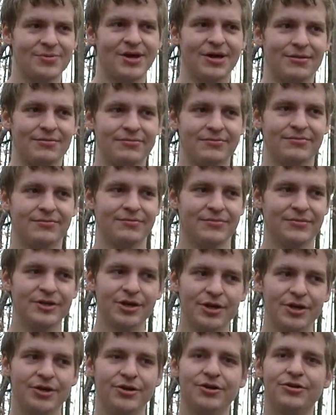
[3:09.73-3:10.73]
Well,
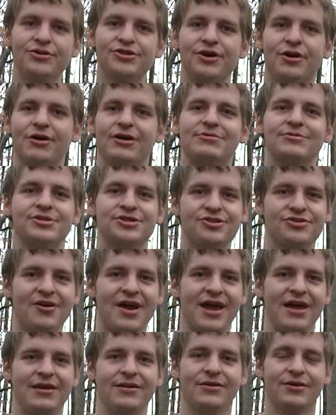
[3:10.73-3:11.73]
you're showing
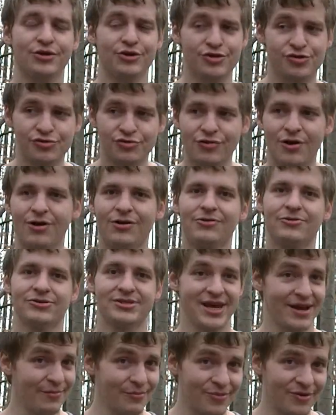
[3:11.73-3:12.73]
restraint, control,
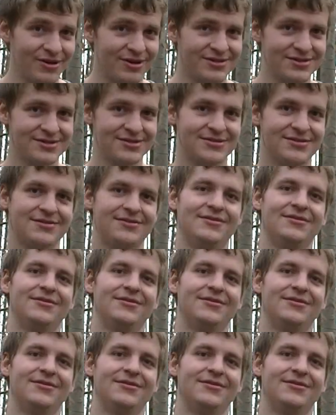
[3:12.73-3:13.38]
temperance.